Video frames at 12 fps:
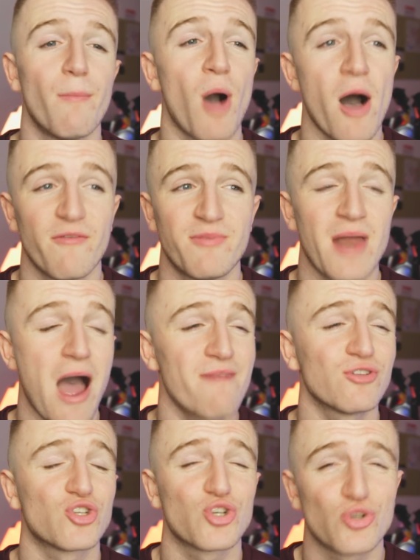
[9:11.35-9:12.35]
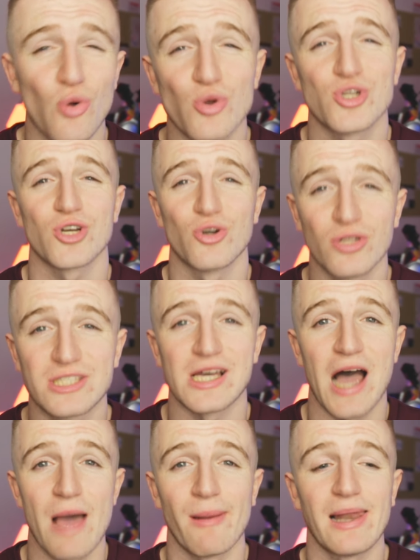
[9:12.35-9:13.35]
But I've been having such a good
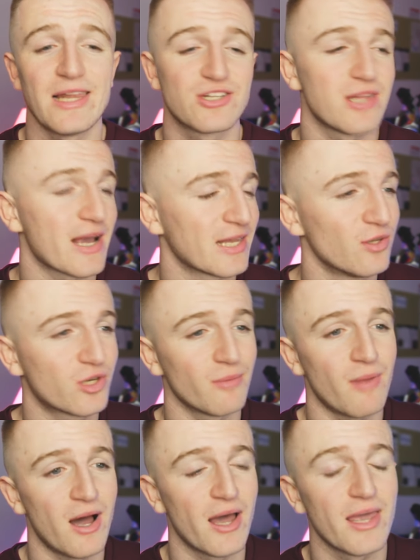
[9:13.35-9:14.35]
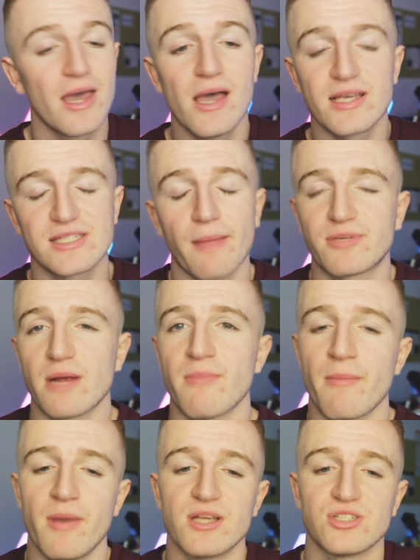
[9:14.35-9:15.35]
time. Like literally, I can look at my Snapchat
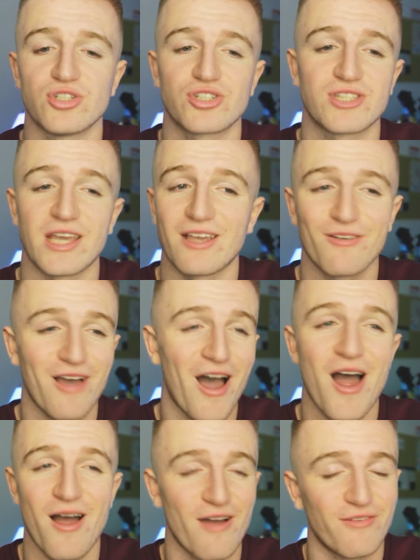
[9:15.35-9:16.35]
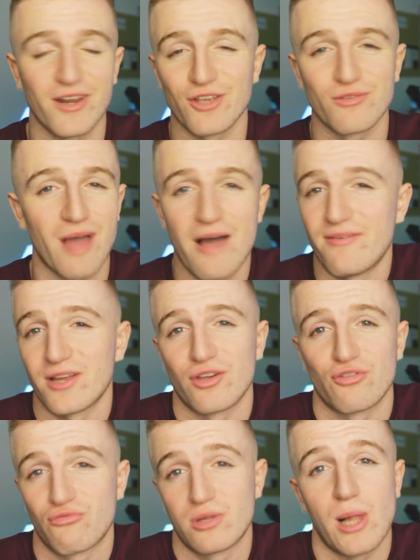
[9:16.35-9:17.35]
memories and just think I- have had a I've had a
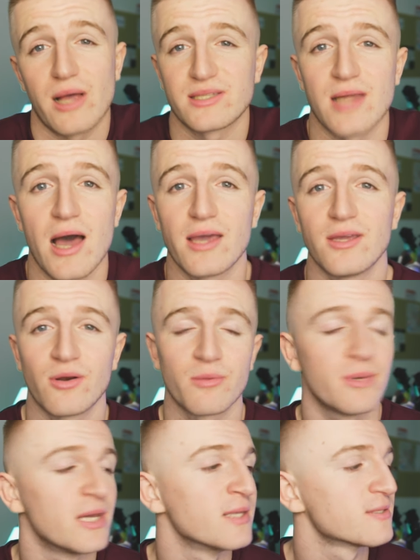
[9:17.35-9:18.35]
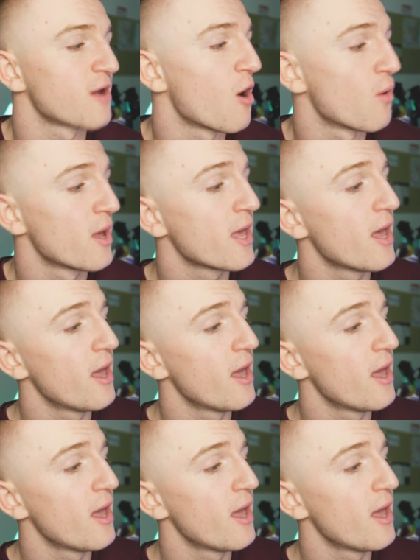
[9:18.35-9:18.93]
class night. You know what I mean? So